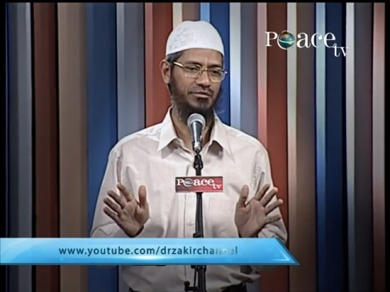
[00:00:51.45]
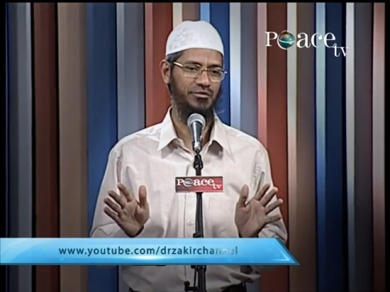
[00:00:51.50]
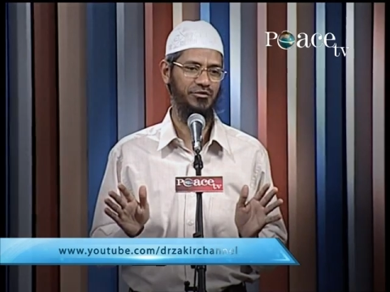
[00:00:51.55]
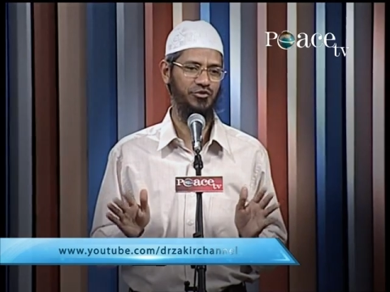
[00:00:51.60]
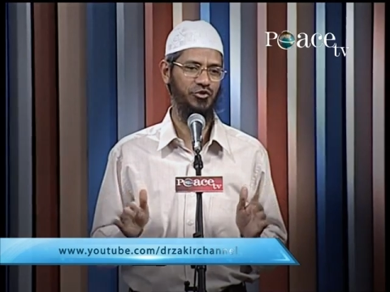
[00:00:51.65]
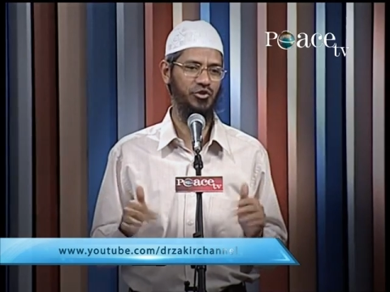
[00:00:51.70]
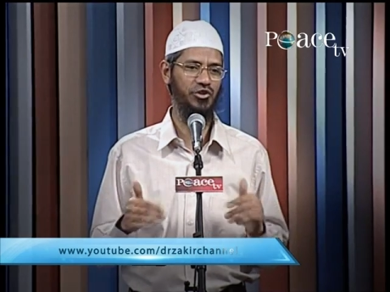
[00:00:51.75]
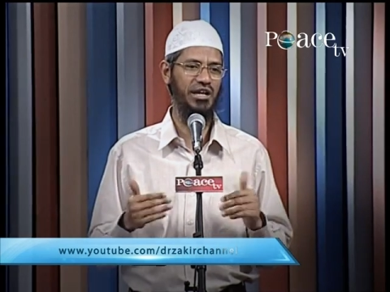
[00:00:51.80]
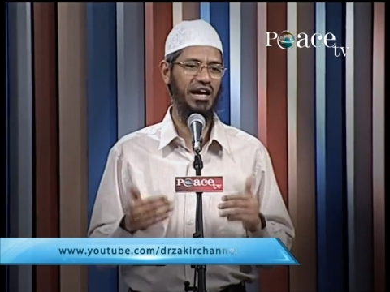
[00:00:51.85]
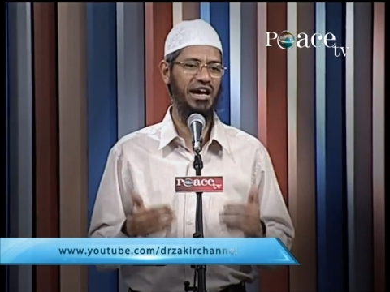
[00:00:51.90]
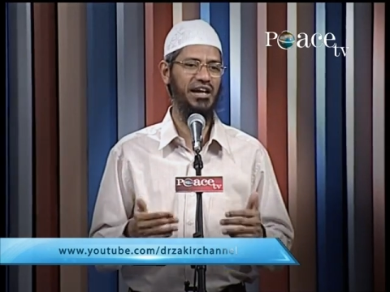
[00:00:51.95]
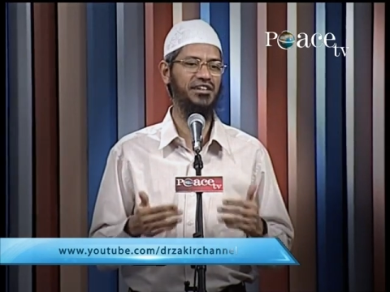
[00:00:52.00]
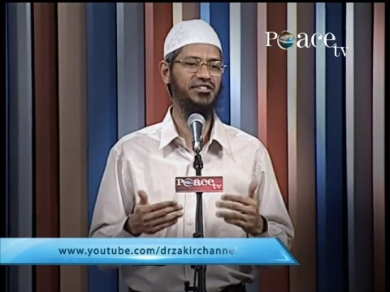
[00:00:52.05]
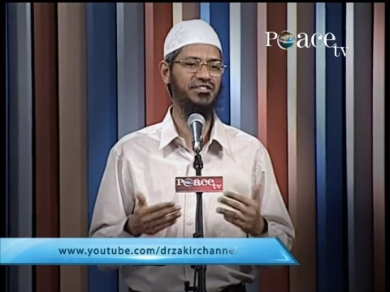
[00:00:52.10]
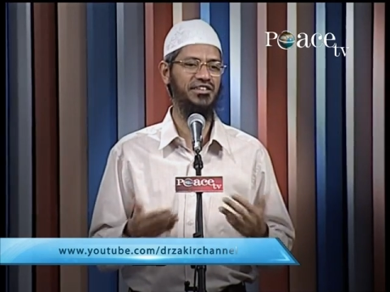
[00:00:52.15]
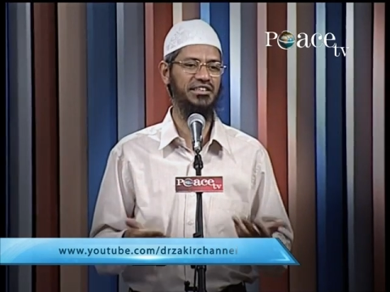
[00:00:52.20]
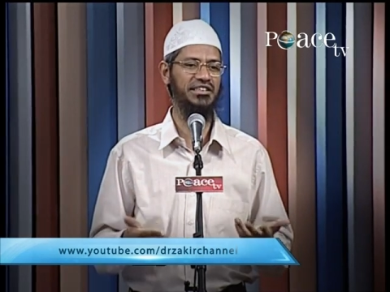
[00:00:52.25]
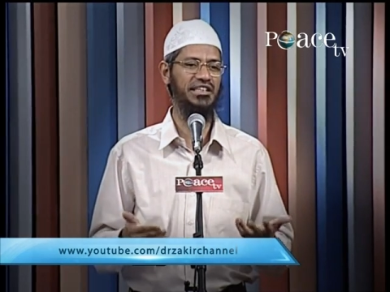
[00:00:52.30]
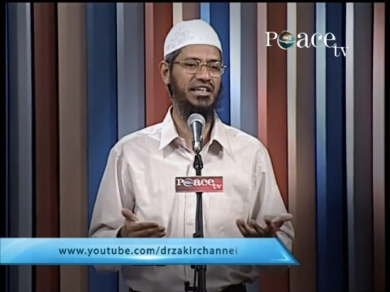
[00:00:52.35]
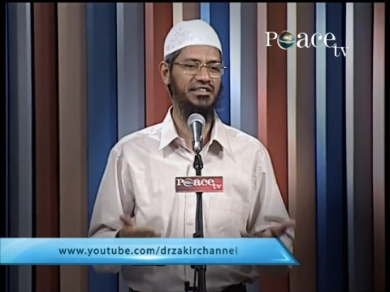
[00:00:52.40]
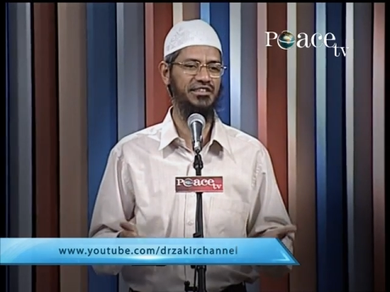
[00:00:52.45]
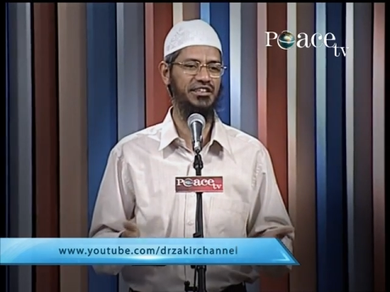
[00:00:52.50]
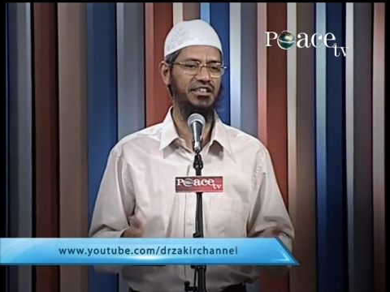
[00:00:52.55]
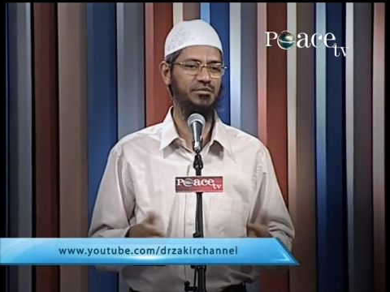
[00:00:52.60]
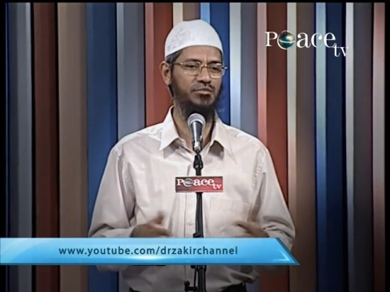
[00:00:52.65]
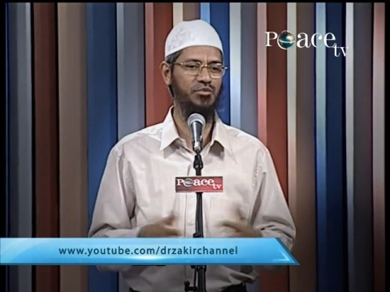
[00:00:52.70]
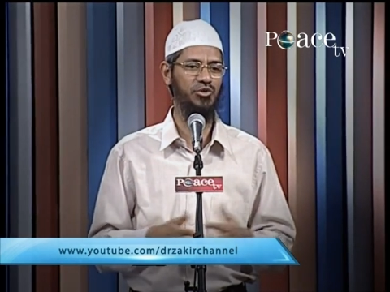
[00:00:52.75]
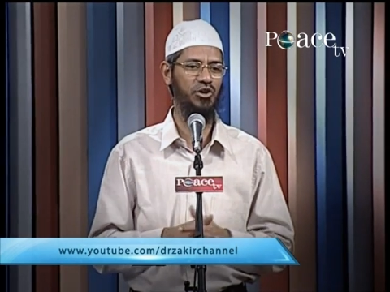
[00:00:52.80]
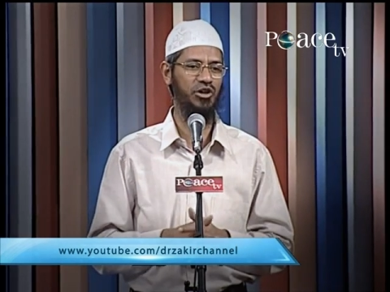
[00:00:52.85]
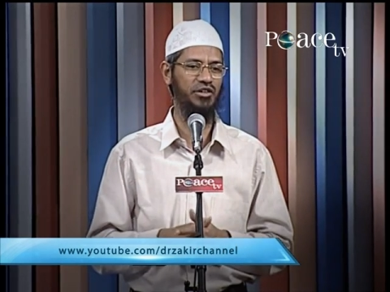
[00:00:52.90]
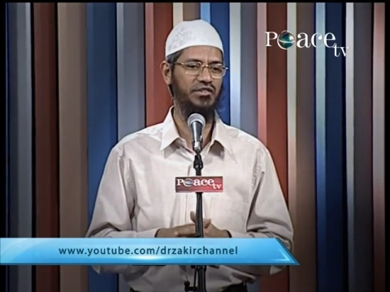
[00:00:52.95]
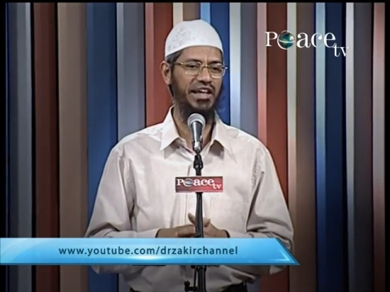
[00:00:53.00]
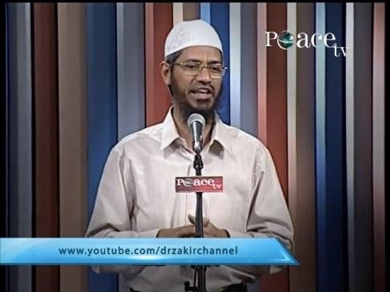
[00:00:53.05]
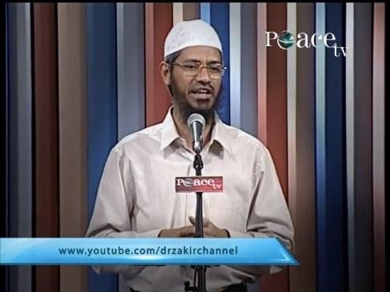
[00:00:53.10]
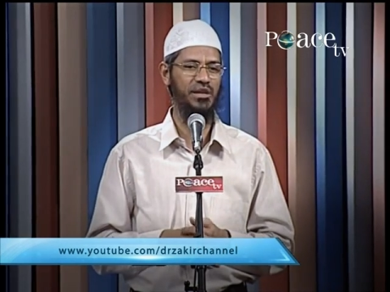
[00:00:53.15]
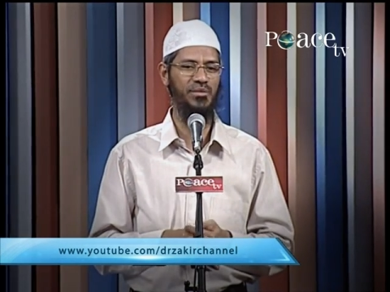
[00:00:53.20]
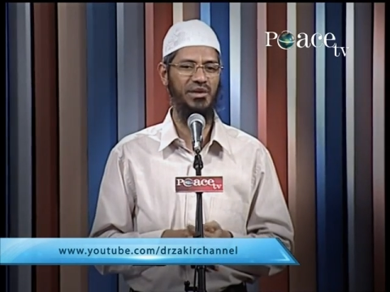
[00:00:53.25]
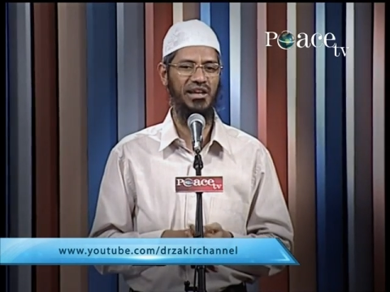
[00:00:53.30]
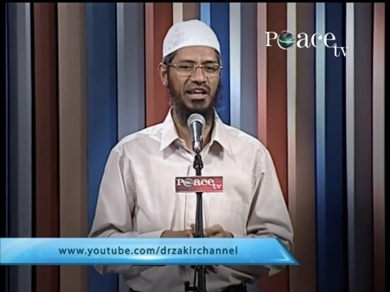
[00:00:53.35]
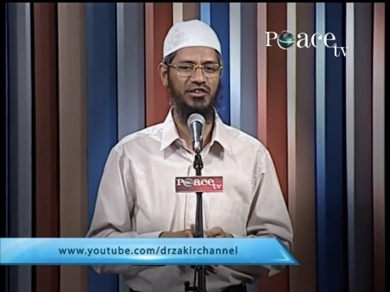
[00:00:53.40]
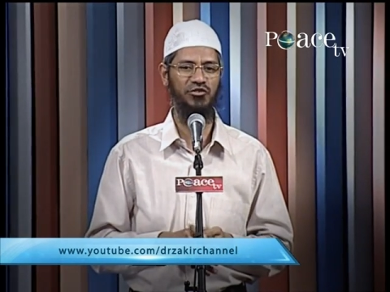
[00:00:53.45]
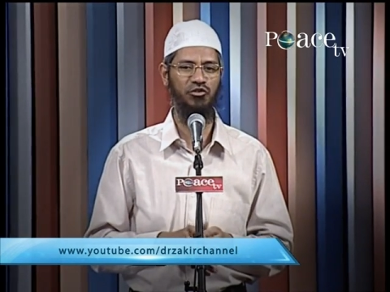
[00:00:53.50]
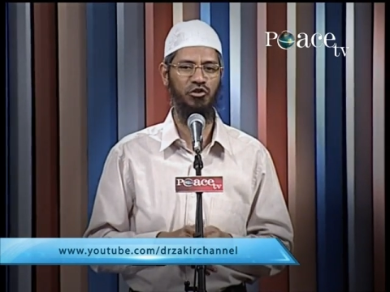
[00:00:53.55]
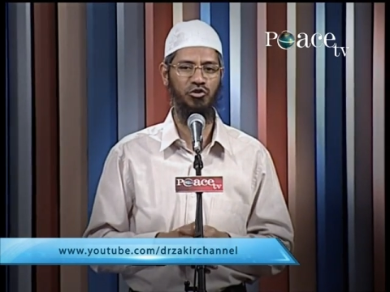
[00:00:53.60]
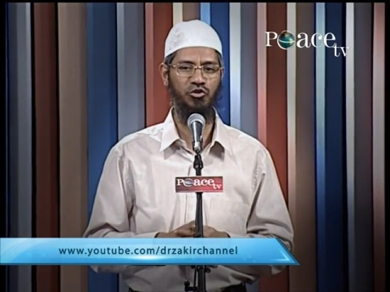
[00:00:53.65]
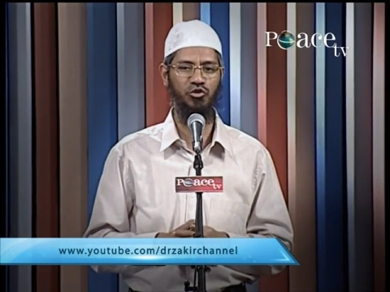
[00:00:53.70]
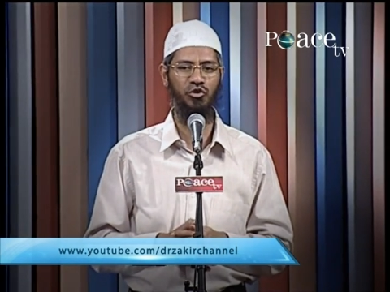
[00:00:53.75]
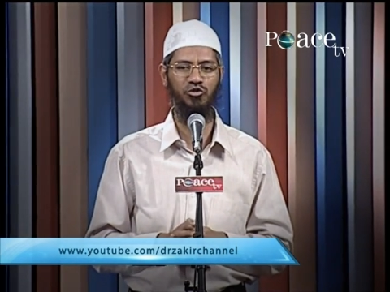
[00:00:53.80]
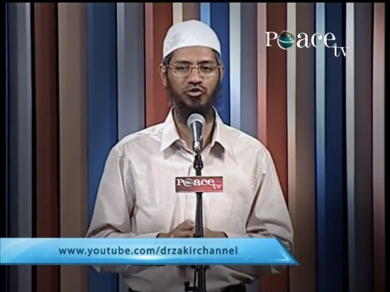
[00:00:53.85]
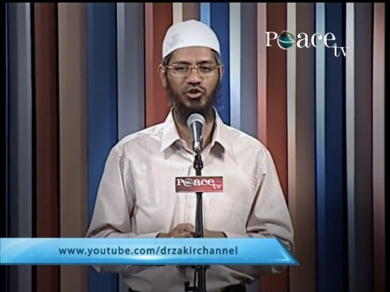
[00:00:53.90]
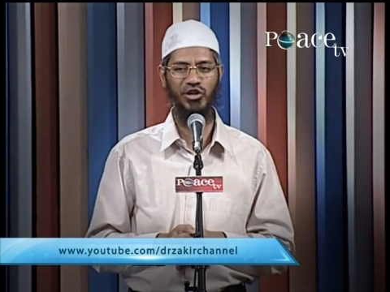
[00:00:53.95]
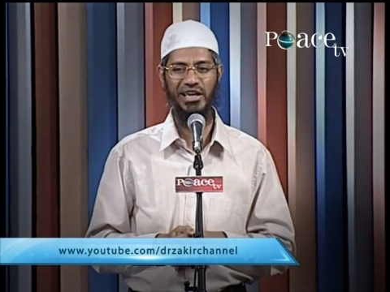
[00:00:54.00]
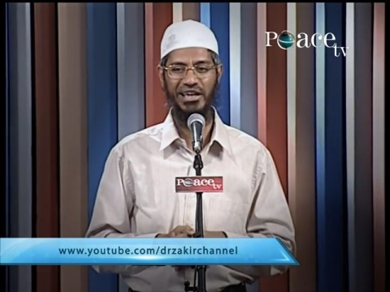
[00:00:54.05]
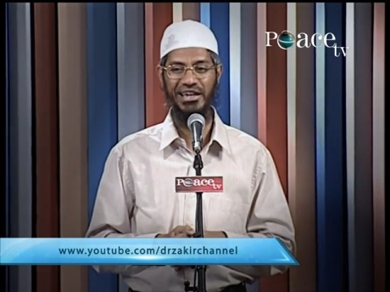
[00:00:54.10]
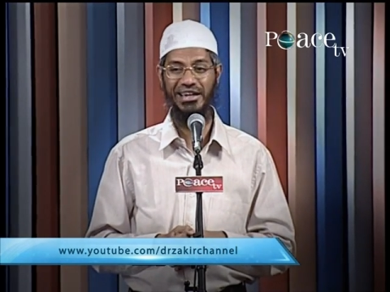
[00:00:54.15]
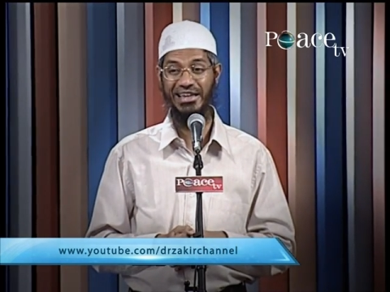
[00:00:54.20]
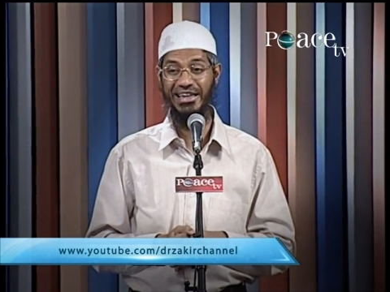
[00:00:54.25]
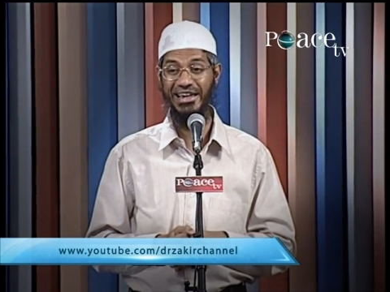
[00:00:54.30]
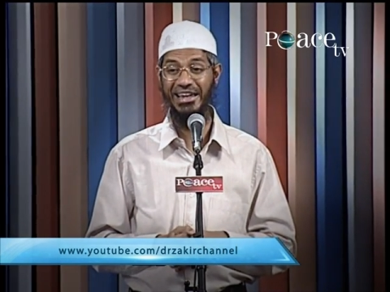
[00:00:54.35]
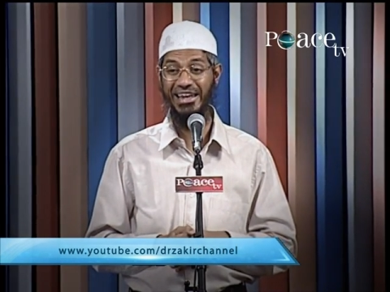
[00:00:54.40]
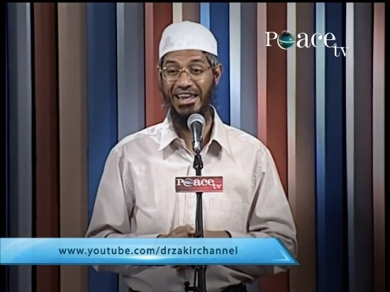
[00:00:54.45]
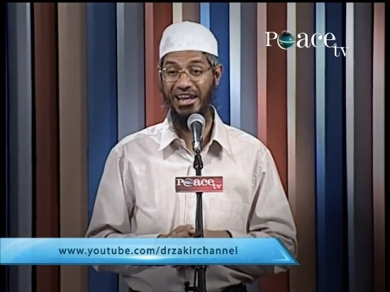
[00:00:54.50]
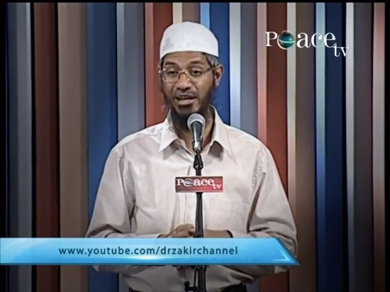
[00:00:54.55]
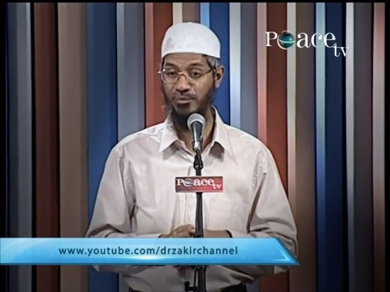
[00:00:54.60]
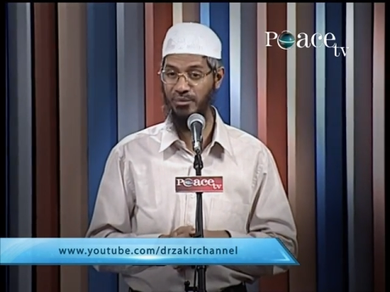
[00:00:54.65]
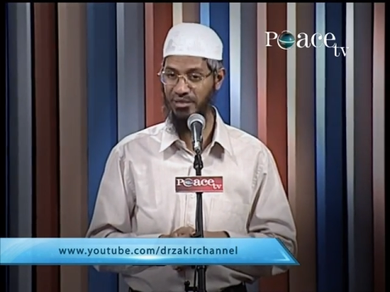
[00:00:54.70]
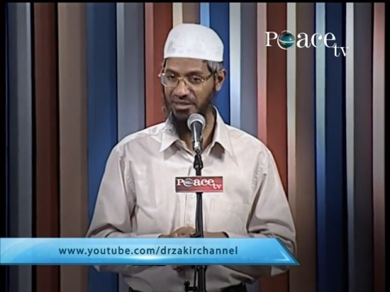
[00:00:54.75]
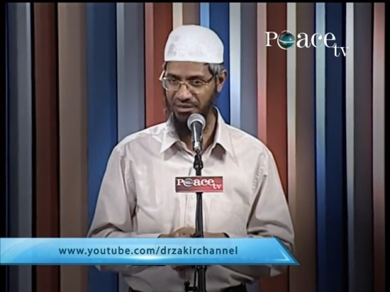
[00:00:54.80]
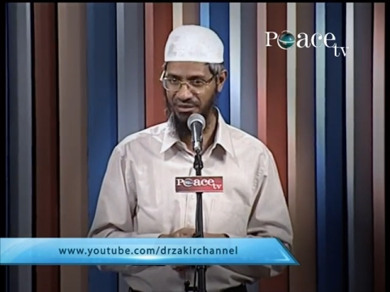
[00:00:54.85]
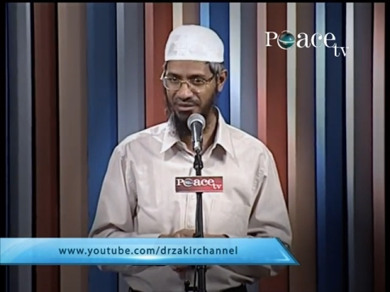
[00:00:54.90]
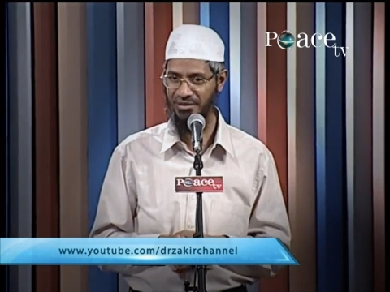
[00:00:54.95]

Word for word: So you can't say that just because animal has got no soul, I can kill an animal.